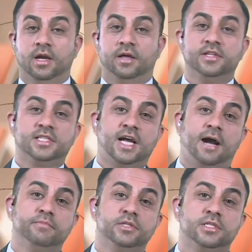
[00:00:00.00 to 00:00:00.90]
Now, this
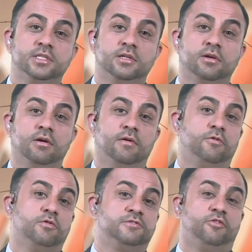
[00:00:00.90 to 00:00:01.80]
comes, of
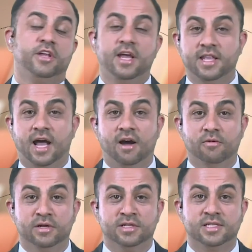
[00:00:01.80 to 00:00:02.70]
course, 48
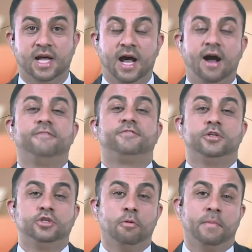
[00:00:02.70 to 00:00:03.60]
hours
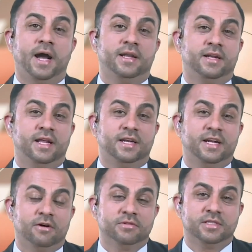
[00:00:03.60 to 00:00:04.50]
after Joe Biden had
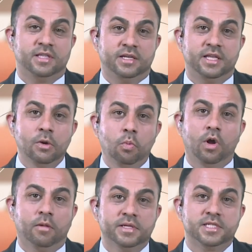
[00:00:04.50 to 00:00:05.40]
announced that he
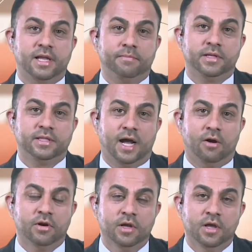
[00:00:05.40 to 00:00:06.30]
will be stepping
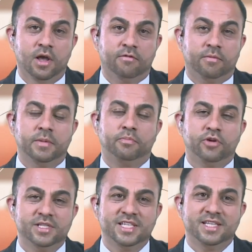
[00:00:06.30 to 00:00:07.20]
down from the
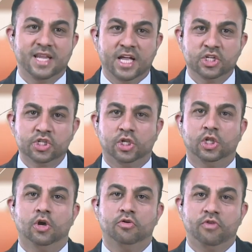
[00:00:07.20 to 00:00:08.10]

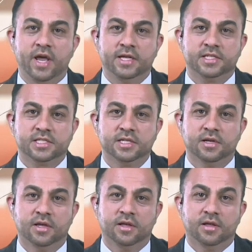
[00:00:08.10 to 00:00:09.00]
presidential race.
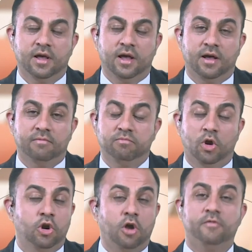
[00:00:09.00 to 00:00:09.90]

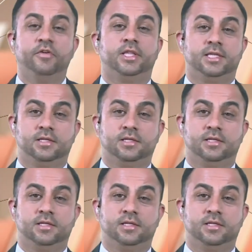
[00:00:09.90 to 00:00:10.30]
A lot of the